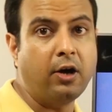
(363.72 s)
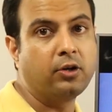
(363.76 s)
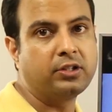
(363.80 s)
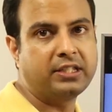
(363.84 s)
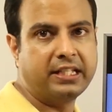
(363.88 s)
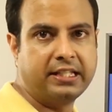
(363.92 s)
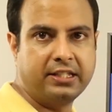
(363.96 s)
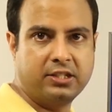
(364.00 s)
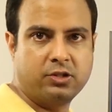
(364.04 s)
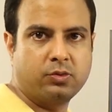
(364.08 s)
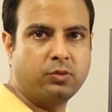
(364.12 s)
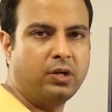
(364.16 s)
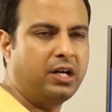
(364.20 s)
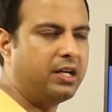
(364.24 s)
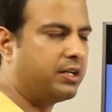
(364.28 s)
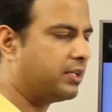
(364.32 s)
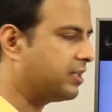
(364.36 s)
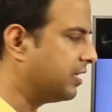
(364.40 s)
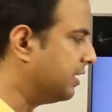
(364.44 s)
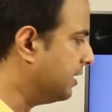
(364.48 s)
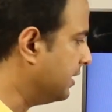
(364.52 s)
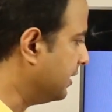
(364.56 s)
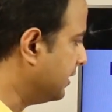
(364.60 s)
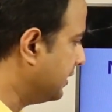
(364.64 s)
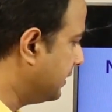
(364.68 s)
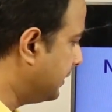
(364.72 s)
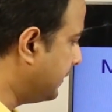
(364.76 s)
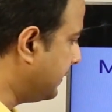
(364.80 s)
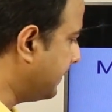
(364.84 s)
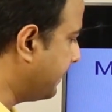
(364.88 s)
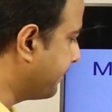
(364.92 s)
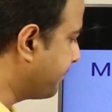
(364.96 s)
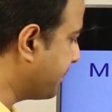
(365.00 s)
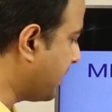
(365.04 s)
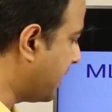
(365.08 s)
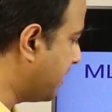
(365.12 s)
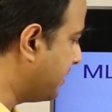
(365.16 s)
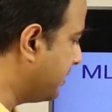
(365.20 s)
how things work work
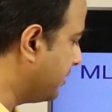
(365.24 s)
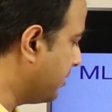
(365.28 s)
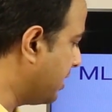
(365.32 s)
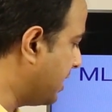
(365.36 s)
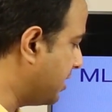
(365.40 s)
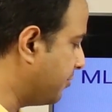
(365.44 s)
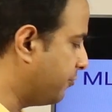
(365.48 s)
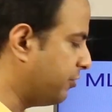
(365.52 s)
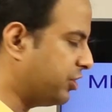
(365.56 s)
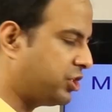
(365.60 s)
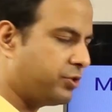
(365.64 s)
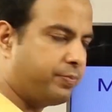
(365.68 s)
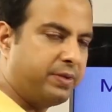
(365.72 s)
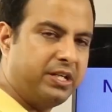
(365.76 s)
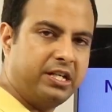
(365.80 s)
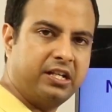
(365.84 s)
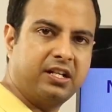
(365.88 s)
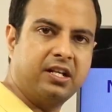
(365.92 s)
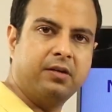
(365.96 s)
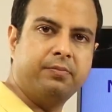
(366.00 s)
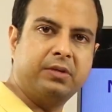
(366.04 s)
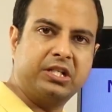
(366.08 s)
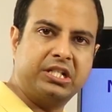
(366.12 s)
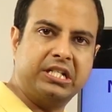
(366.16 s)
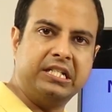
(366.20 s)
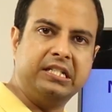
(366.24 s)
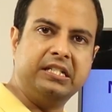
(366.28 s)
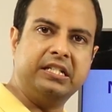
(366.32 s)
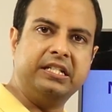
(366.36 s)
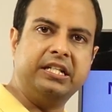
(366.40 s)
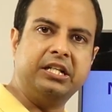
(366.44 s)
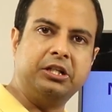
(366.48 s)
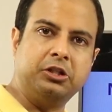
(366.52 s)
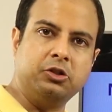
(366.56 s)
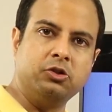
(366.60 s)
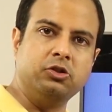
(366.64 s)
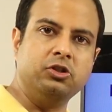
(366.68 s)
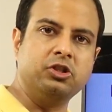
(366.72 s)
um, and, and which particular machine
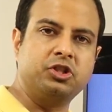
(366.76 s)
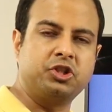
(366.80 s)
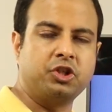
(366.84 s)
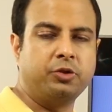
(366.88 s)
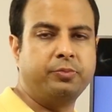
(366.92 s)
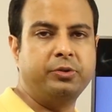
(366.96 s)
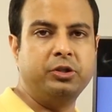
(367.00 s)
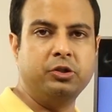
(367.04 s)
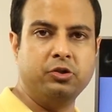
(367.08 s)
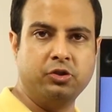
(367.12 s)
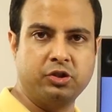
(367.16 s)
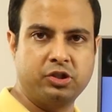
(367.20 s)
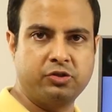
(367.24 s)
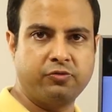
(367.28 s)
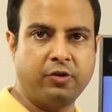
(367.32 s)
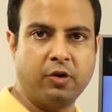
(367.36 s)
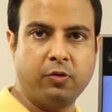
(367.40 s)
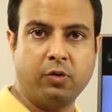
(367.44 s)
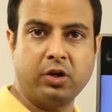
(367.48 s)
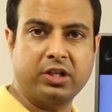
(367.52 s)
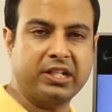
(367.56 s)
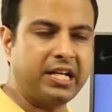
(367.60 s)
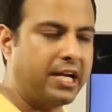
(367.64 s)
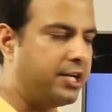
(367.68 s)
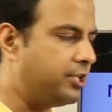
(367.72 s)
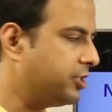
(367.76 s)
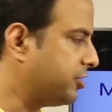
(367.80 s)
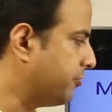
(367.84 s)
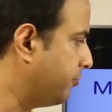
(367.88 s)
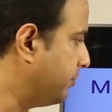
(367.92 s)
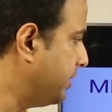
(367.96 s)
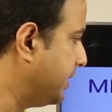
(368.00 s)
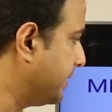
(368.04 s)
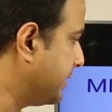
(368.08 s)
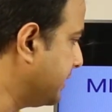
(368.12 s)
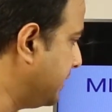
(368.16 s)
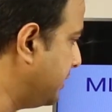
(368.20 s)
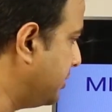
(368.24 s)
learning tools should be used for what kinds of
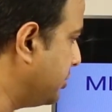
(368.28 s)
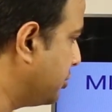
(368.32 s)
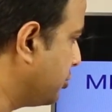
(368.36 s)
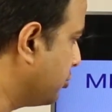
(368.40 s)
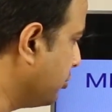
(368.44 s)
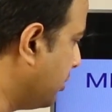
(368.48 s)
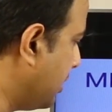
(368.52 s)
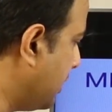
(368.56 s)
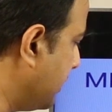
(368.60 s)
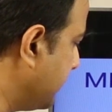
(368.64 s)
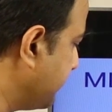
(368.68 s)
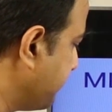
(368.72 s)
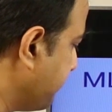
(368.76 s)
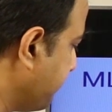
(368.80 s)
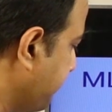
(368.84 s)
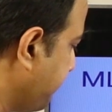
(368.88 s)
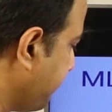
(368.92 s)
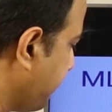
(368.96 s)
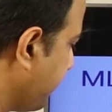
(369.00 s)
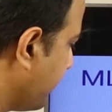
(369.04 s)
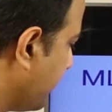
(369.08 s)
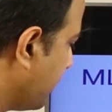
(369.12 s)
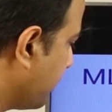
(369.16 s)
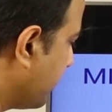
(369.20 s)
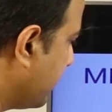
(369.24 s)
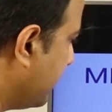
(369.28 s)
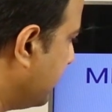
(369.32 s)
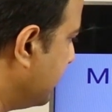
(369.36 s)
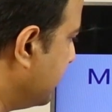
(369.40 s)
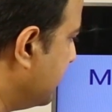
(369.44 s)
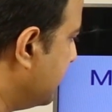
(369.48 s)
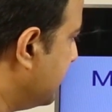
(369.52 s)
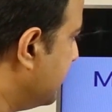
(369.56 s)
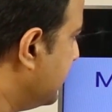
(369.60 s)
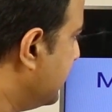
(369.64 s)
data and so on. Okay.